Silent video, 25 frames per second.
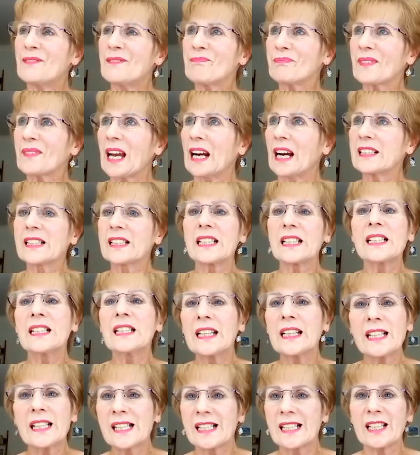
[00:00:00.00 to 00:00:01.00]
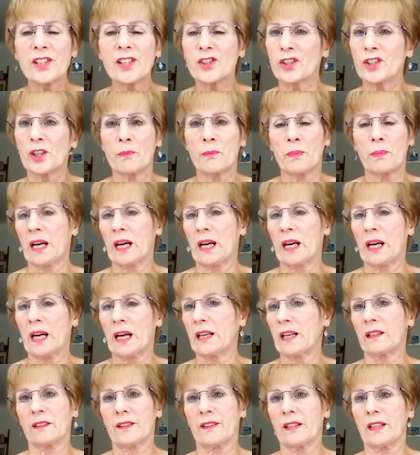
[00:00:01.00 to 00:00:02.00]
I didn't need teaching about
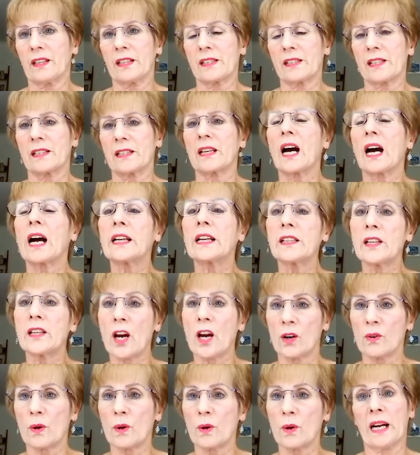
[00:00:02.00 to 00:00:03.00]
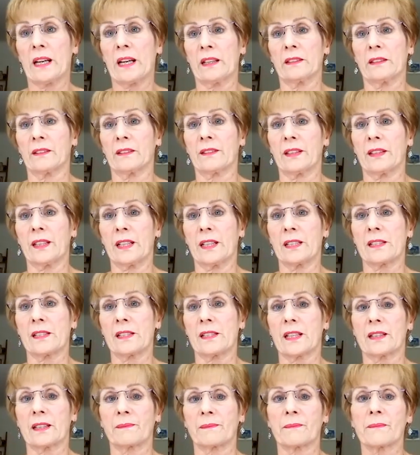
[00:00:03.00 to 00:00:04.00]
healthy eating. I know about healthy
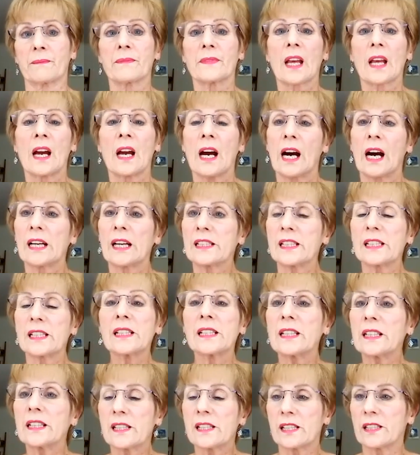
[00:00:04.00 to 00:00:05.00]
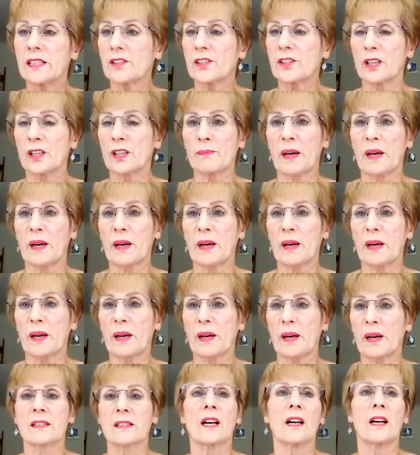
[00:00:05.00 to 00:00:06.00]
eating. I didn't need teaching about
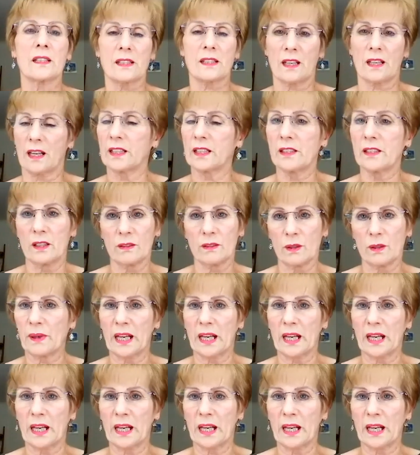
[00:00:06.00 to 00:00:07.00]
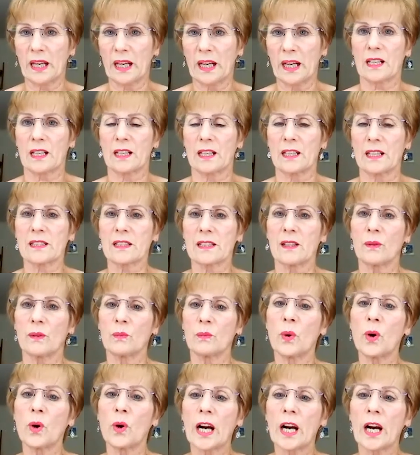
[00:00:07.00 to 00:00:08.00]
exercise. I know about exercise.
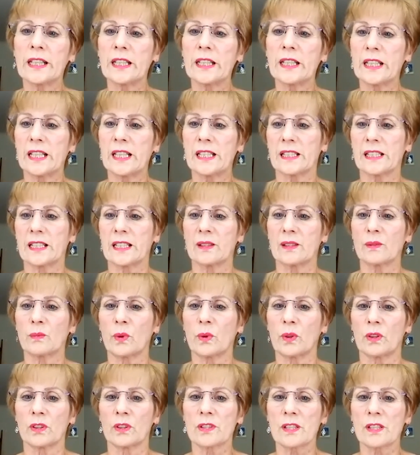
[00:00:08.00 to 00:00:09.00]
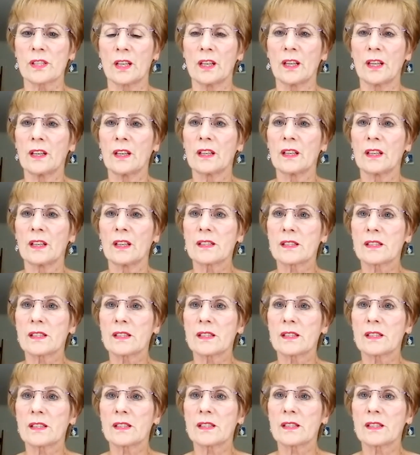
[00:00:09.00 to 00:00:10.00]
What I needed was
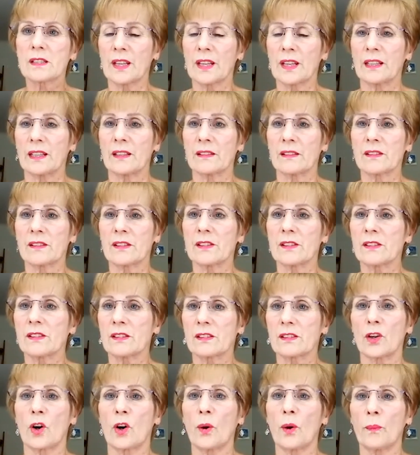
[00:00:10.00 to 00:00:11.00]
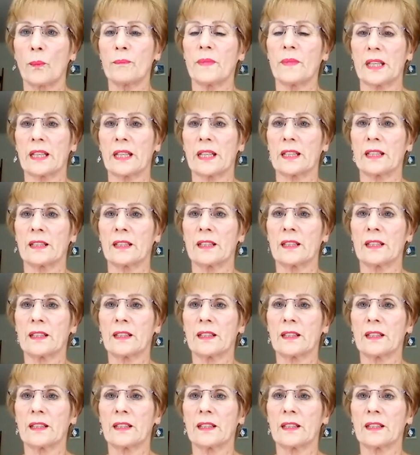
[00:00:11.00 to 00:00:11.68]
something to stop me